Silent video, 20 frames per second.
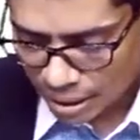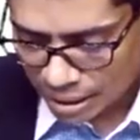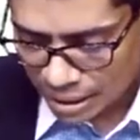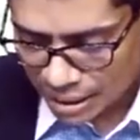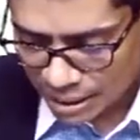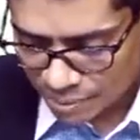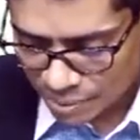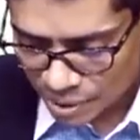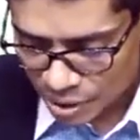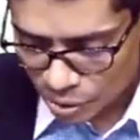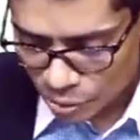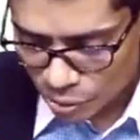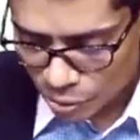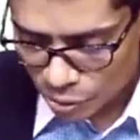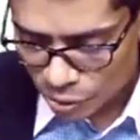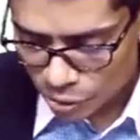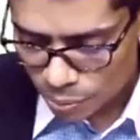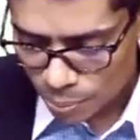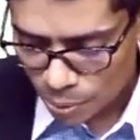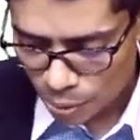
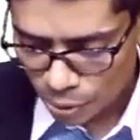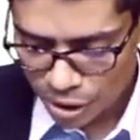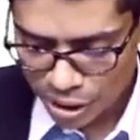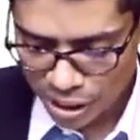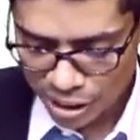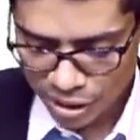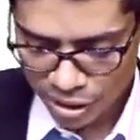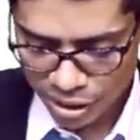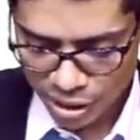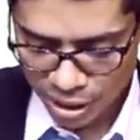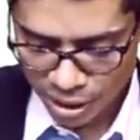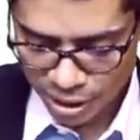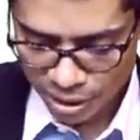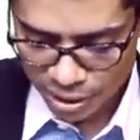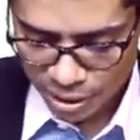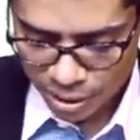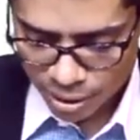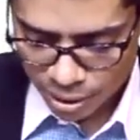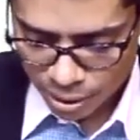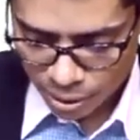diffuse
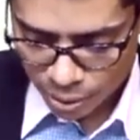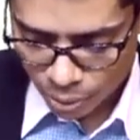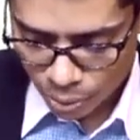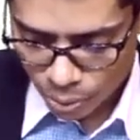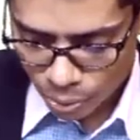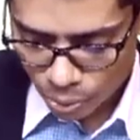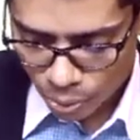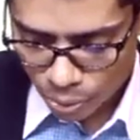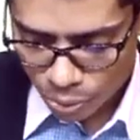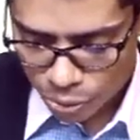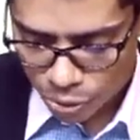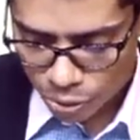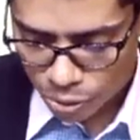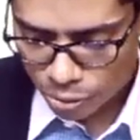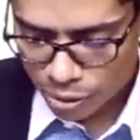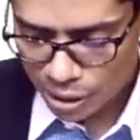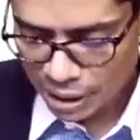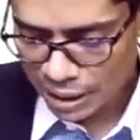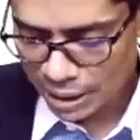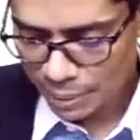projection goes
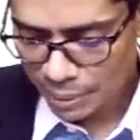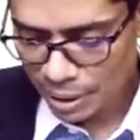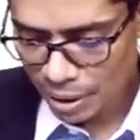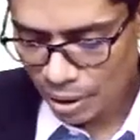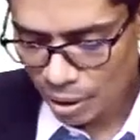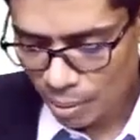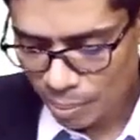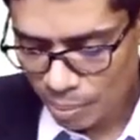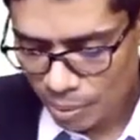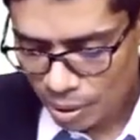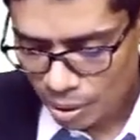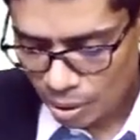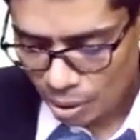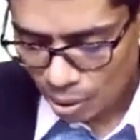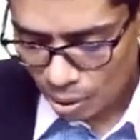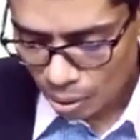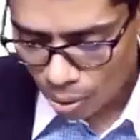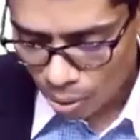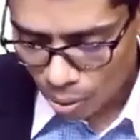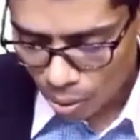to the level of
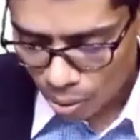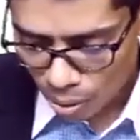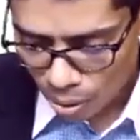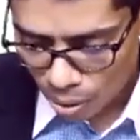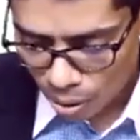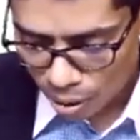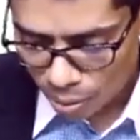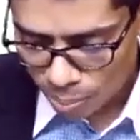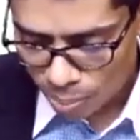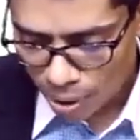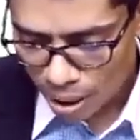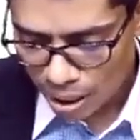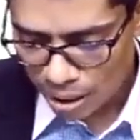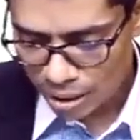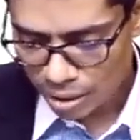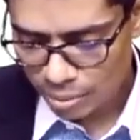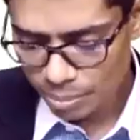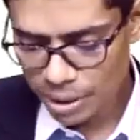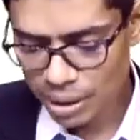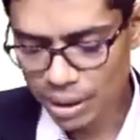all
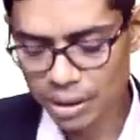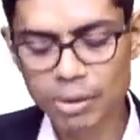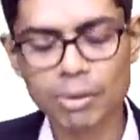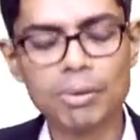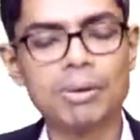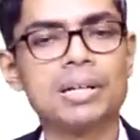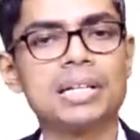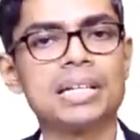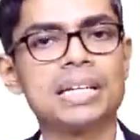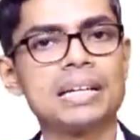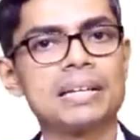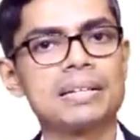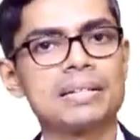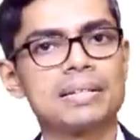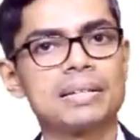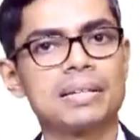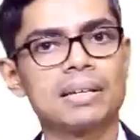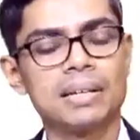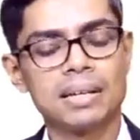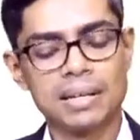part of the
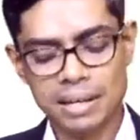cortex,